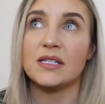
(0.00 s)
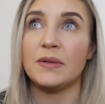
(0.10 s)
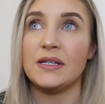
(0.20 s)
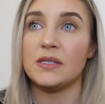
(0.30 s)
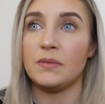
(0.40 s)
to
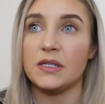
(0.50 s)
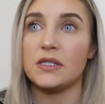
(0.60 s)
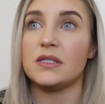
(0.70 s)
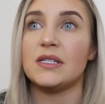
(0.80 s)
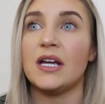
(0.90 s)
be
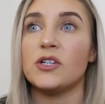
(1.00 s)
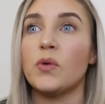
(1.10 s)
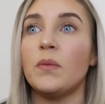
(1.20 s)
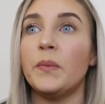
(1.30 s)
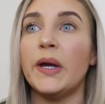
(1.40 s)
stage
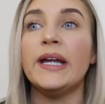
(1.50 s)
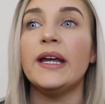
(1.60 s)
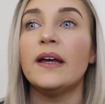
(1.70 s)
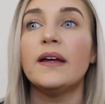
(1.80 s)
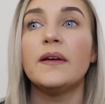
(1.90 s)
1B.
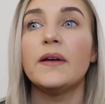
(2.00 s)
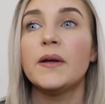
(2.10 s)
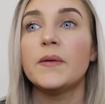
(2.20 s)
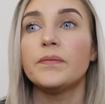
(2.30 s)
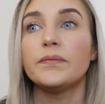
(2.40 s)

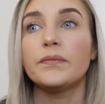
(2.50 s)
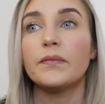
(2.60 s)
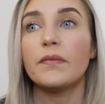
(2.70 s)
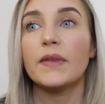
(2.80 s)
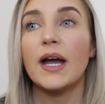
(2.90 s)

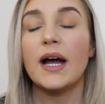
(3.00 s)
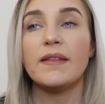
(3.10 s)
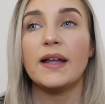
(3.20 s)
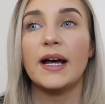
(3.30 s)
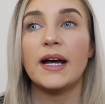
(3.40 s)
And
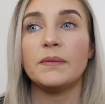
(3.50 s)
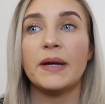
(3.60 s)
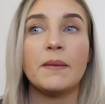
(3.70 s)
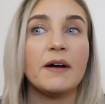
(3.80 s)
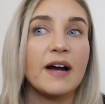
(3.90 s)
then I had my
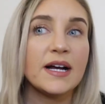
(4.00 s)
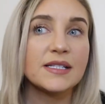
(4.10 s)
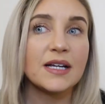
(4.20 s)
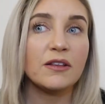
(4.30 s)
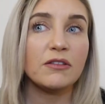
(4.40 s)
MRI
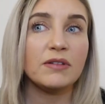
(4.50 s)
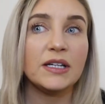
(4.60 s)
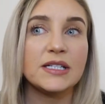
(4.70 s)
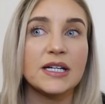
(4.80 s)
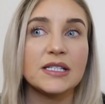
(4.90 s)
scan
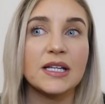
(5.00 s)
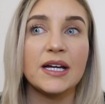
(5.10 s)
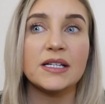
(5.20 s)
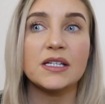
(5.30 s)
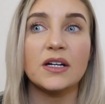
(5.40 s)
3 days
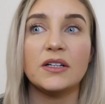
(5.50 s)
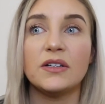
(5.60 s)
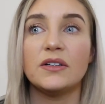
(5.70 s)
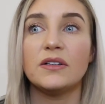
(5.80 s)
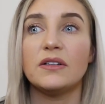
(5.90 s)
later
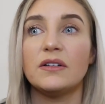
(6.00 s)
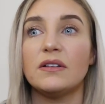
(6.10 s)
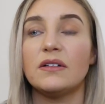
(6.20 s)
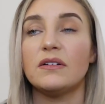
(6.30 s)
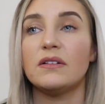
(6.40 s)

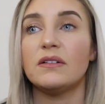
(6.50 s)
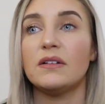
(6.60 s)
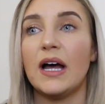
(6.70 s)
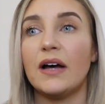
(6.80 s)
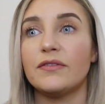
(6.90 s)

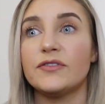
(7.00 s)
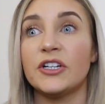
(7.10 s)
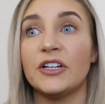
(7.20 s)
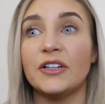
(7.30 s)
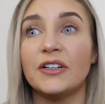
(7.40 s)

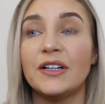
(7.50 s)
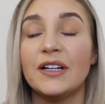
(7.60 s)
after